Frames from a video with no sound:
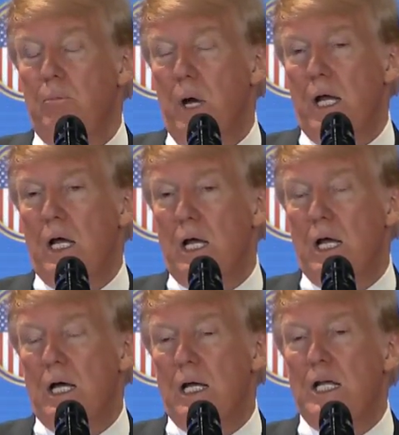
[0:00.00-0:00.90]
But
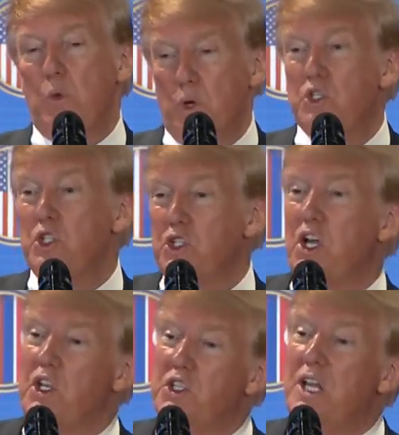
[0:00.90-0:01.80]
it was
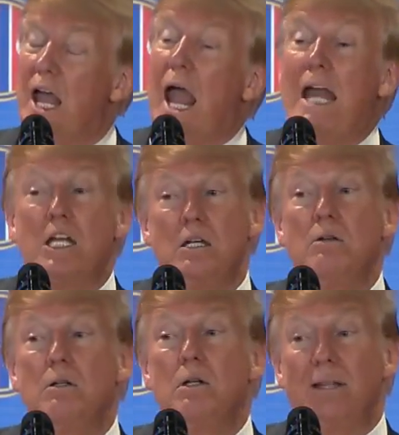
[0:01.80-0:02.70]
discussed at
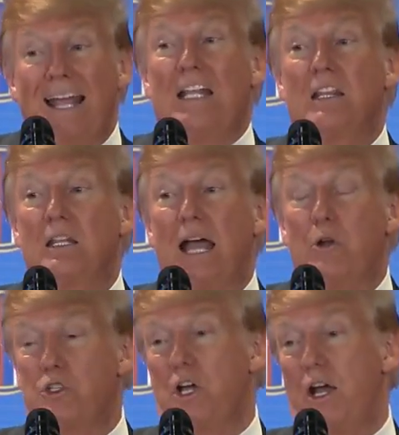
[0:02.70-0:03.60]
length
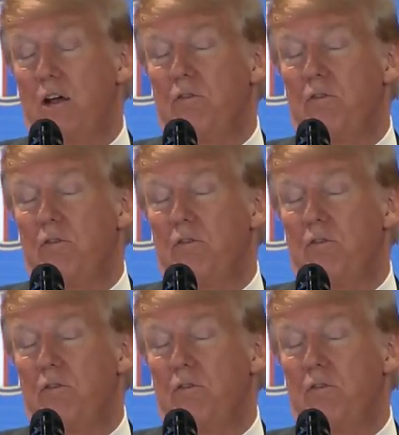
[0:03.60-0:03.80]
outside